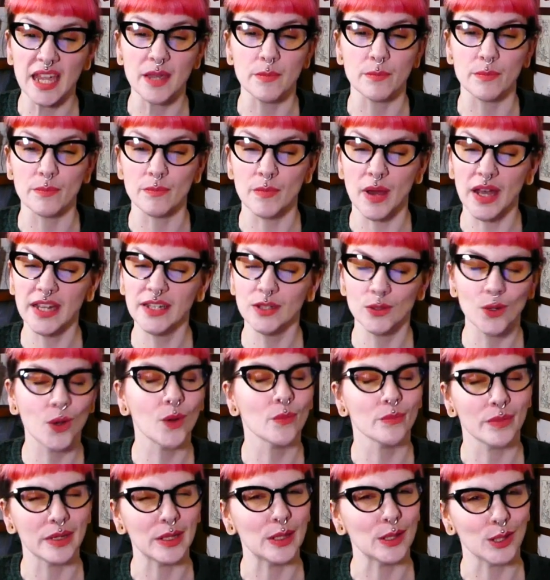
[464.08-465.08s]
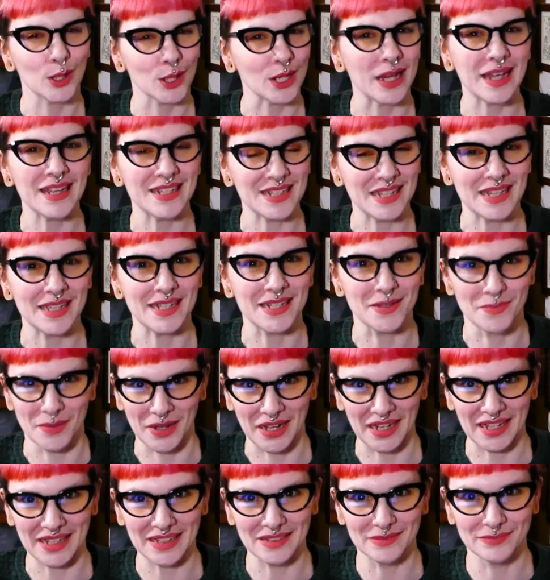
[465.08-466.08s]
it might not be a good idea to
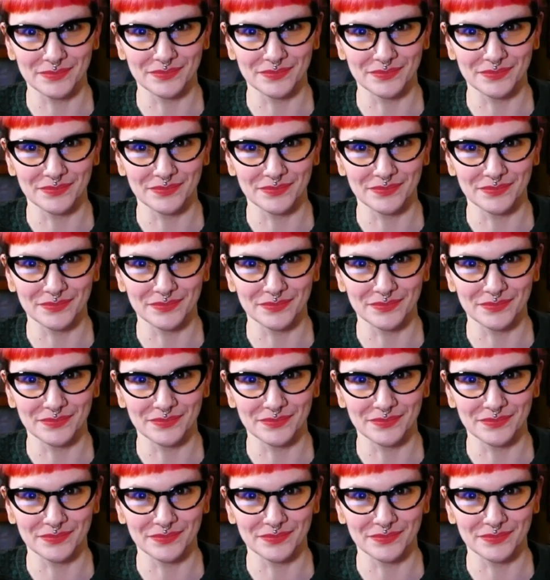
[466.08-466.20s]
buy it.